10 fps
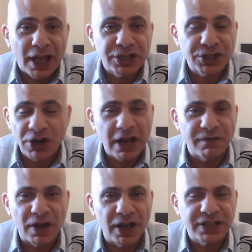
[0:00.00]

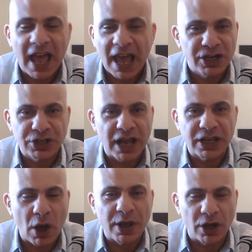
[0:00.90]
Snyderverse
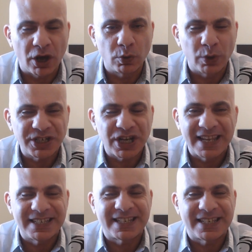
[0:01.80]
hashtag going on, which
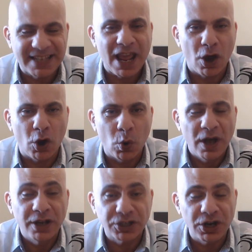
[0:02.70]
is
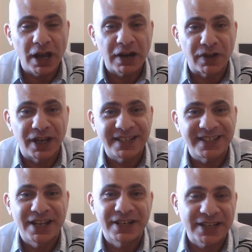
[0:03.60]
sell the
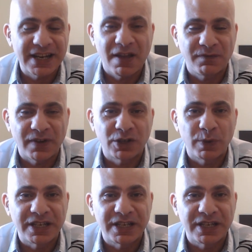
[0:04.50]
Snyderverse to Netflix.